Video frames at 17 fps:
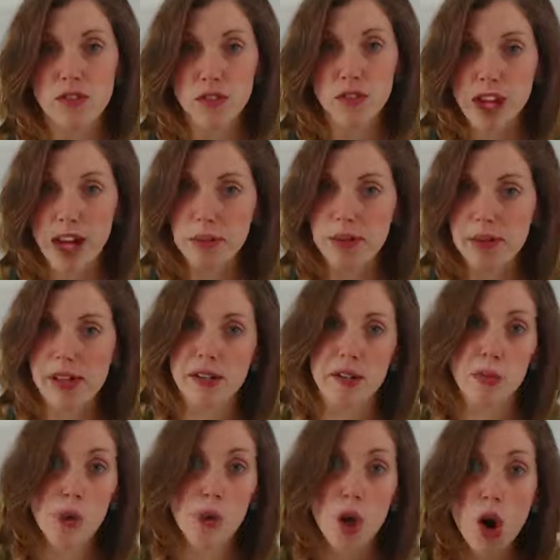The
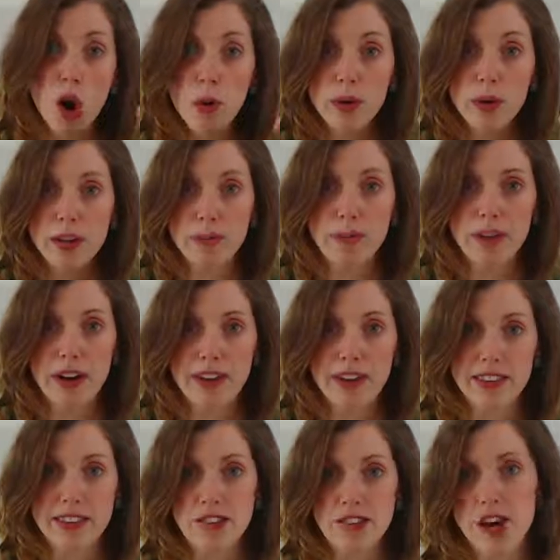vocabulary will always be
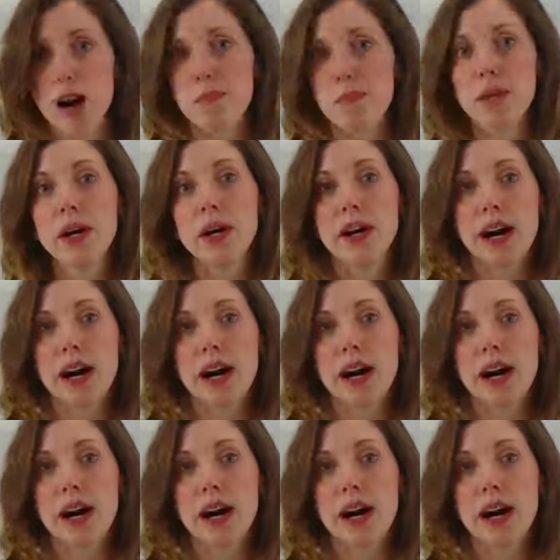right at the top.